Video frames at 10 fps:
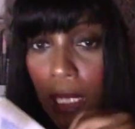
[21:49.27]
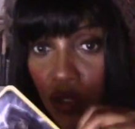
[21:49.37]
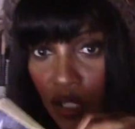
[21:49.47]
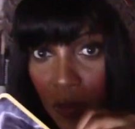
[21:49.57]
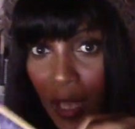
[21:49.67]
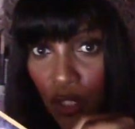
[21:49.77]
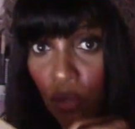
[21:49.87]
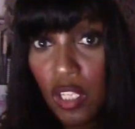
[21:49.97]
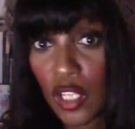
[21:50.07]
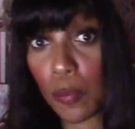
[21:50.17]
Just make sure
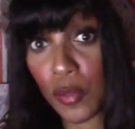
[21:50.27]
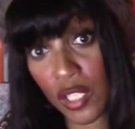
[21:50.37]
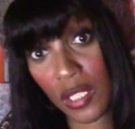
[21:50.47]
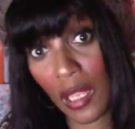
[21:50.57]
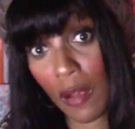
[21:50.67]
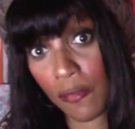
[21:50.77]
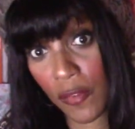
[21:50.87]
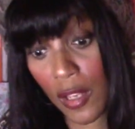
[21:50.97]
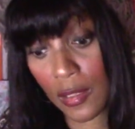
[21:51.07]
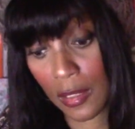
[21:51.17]
that you put yourself
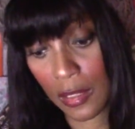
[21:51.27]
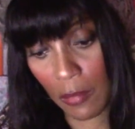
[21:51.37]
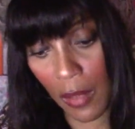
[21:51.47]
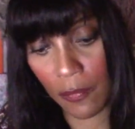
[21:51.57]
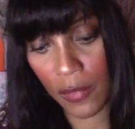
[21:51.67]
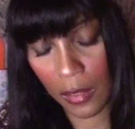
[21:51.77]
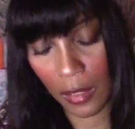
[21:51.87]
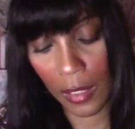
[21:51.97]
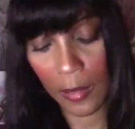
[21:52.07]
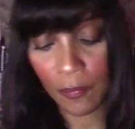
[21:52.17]
first this month,
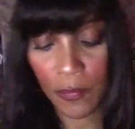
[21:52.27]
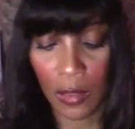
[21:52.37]
okay?